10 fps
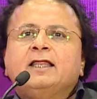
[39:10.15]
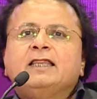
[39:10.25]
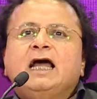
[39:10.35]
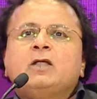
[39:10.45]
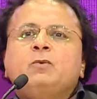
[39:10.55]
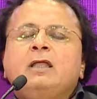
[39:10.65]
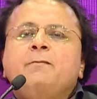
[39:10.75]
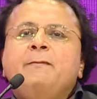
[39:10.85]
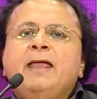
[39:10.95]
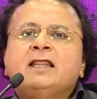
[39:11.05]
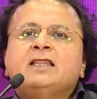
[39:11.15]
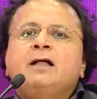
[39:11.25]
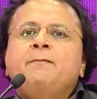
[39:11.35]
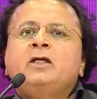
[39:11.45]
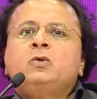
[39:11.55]
that we'll make the
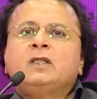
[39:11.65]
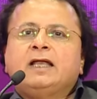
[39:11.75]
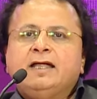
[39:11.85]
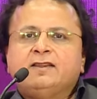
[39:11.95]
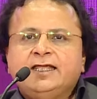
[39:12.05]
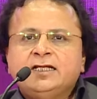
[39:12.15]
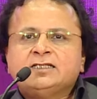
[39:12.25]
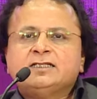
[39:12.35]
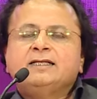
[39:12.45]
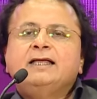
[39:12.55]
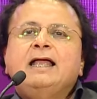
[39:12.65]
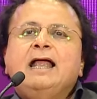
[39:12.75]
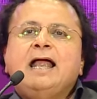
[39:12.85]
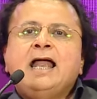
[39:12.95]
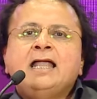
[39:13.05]
government do the right things
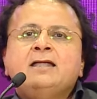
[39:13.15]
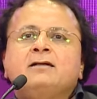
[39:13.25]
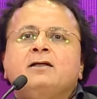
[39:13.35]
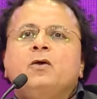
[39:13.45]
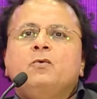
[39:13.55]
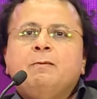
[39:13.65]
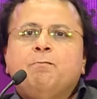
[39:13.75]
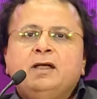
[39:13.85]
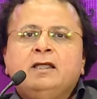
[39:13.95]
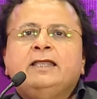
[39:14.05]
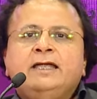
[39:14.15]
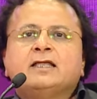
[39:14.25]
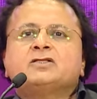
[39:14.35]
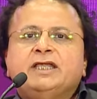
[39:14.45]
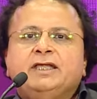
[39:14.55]
and we build the
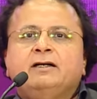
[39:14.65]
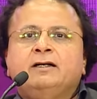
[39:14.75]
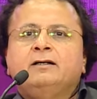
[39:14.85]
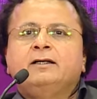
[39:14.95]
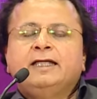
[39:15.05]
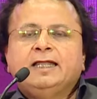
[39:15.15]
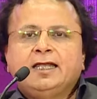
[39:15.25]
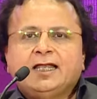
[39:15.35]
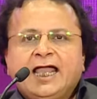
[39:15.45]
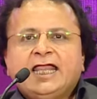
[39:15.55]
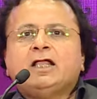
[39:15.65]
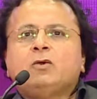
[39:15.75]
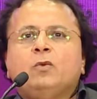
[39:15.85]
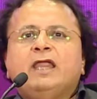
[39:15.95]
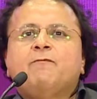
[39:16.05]
industry here
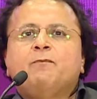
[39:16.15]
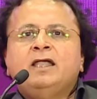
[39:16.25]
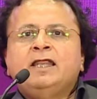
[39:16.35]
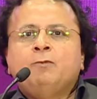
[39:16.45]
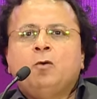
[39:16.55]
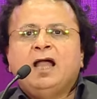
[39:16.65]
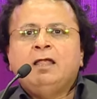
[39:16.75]
like we have built in mobile.